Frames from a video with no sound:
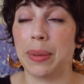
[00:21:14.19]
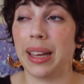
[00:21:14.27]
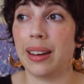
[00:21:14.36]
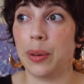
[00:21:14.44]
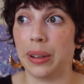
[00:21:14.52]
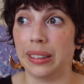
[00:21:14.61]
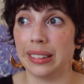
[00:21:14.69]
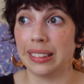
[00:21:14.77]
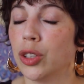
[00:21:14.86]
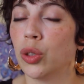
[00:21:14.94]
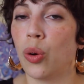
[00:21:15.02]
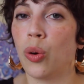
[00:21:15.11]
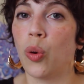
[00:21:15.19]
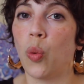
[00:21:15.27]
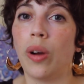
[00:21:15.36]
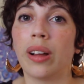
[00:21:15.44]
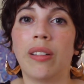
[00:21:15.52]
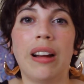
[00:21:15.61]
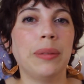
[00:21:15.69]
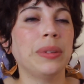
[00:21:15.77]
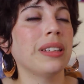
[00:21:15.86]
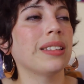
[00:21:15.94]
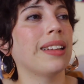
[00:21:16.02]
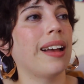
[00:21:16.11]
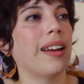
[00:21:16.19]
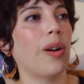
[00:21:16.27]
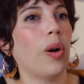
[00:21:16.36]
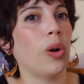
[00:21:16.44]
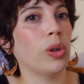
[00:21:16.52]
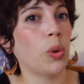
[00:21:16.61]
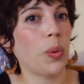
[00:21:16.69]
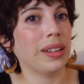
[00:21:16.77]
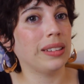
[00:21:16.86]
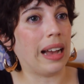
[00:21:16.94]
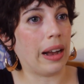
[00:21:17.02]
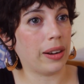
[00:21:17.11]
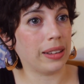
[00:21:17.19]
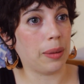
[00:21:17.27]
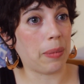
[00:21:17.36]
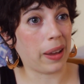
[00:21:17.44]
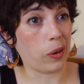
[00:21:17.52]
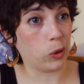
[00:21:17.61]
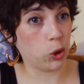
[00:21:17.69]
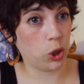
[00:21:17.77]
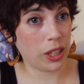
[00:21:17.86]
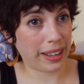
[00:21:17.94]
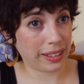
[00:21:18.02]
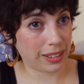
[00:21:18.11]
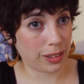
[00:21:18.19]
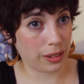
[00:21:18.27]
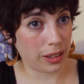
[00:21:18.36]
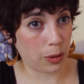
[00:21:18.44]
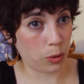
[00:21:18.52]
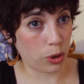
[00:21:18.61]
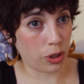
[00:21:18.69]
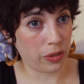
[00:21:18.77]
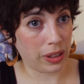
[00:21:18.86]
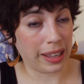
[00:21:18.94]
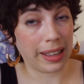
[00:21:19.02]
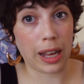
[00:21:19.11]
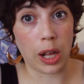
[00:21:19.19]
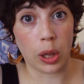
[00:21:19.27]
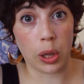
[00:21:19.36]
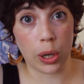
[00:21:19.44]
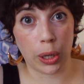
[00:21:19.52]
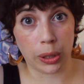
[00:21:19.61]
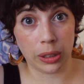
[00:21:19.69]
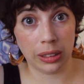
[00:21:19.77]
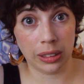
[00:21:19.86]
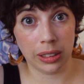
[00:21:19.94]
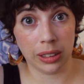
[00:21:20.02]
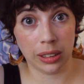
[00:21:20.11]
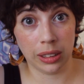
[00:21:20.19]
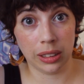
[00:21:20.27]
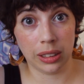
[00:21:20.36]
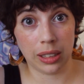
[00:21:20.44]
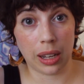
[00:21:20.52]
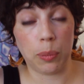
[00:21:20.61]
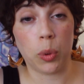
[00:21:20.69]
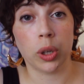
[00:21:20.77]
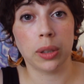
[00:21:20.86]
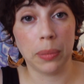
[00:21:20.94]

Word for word: But anyways, so while Grimes is not all the way down at the Michael Jackson level of like alert, abort